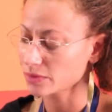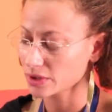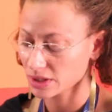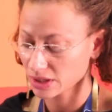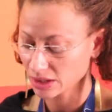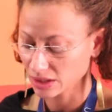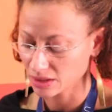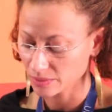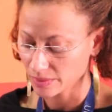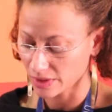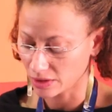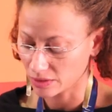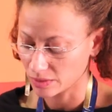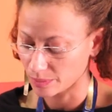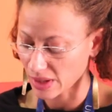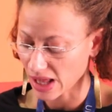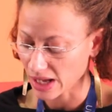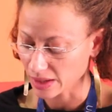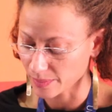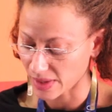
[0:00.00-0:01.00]
with thinking
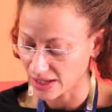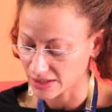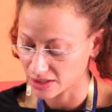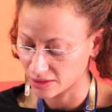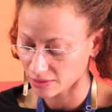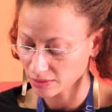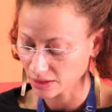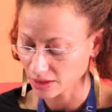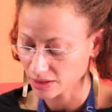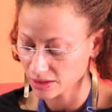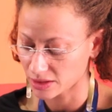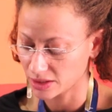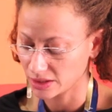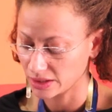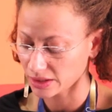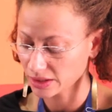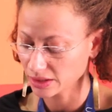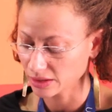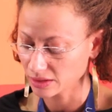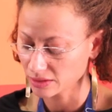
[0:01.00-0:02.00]
about black
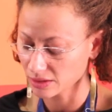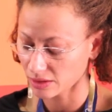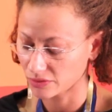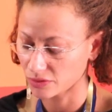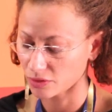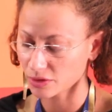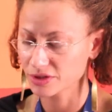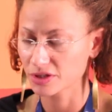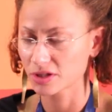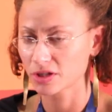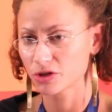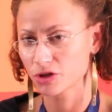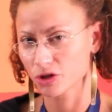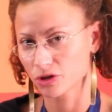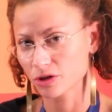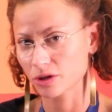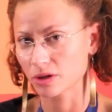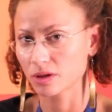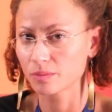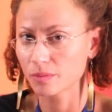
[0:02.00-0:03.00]
masculinity, and of course the
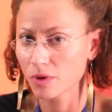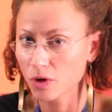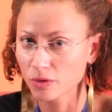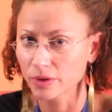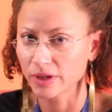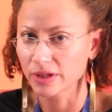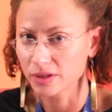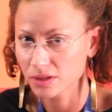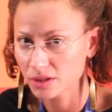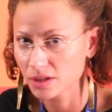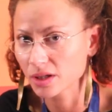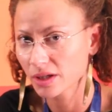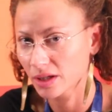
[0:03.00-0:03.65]
gender component,